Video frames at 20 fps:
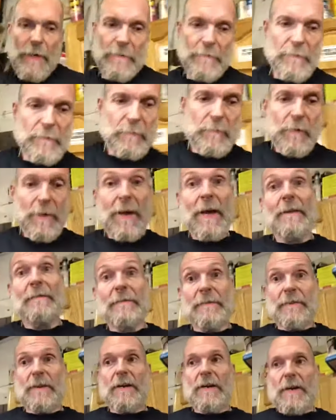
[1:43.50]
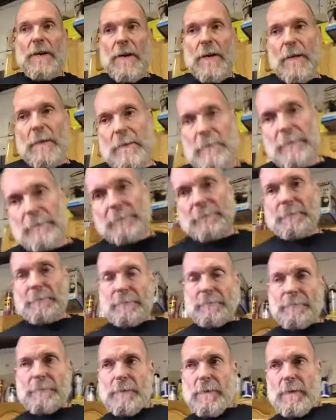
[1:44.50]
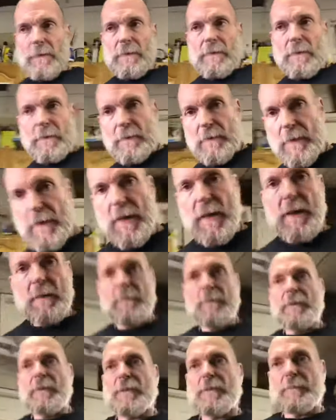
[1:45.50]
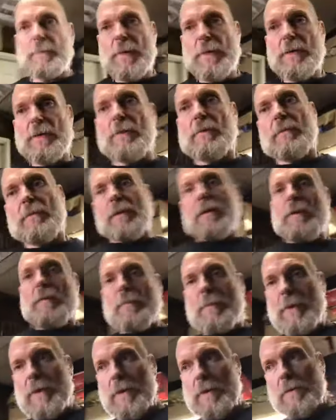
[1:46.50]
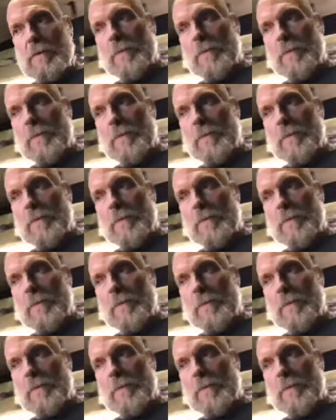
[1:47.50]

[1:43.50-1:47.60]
I've done. Okay, I'm gonna spin you around when I get